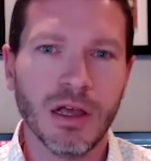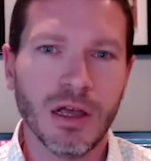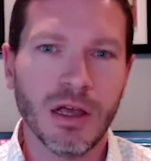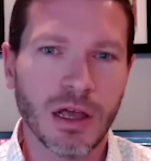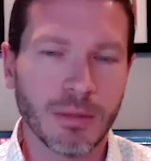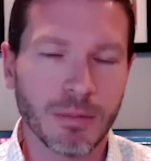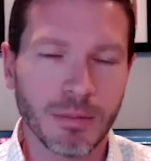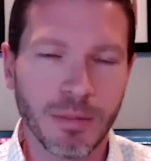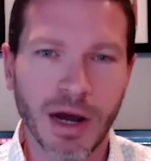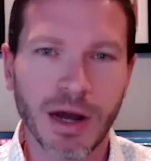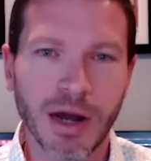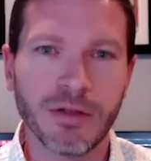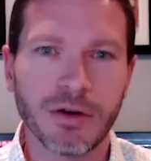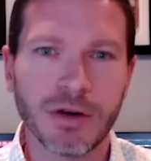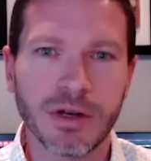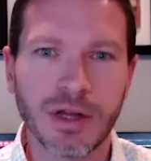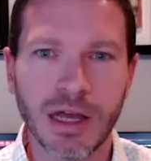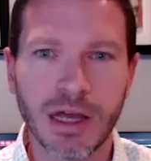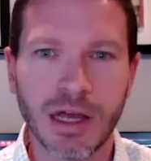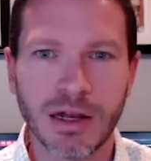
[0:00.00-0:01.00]
and buy their
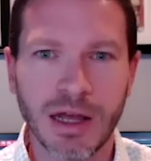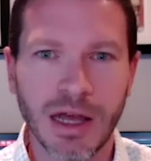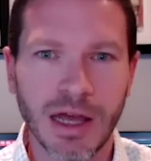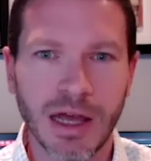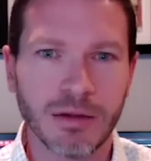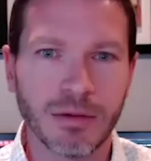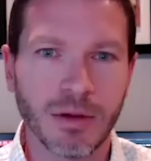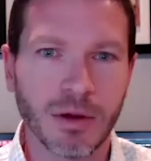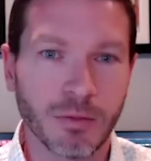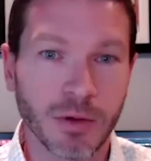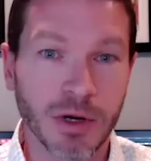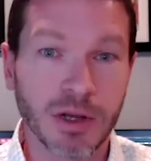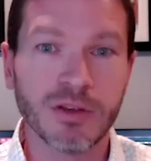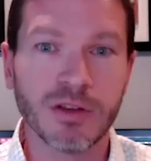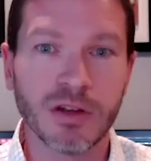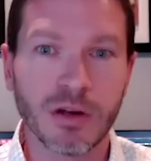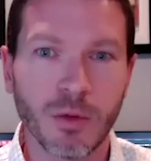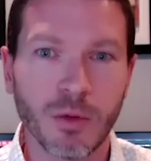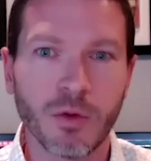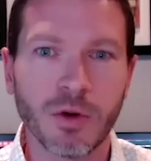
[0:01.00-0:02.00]
debt at a
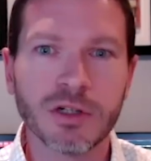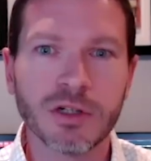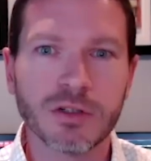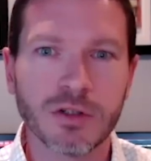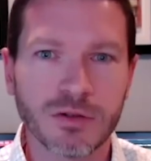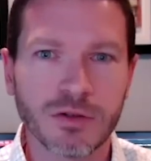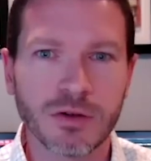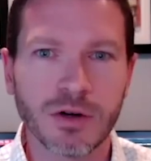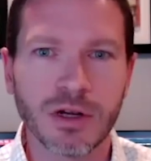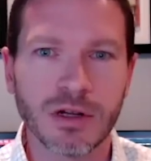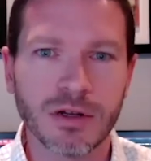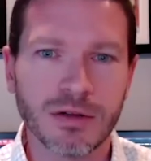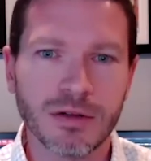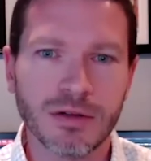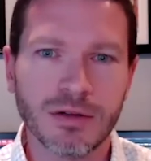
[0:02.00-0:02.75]
reasonable interest rate.